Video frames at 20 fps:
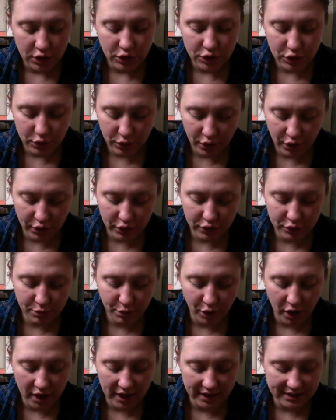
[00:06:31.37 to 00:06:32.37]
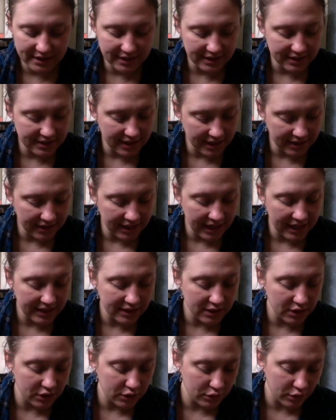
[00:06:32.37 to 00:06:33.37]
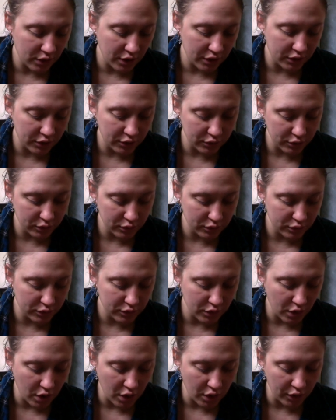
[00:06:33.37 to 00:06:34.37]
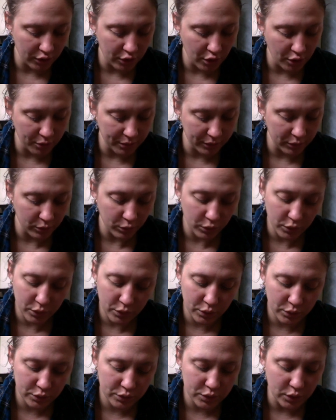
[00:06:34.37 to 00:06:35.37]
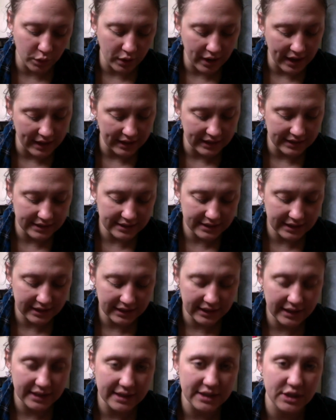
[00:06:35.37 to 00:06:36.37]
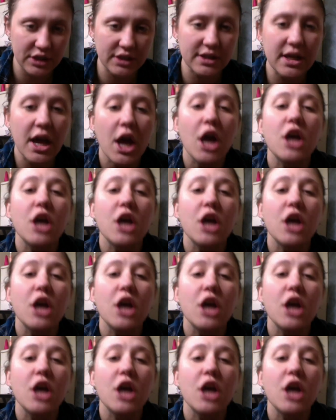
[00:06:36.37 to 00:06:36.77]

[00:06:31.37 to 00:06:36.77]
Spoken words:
Do not use product in sunlight. Do not use on open wounds or any skin conditions.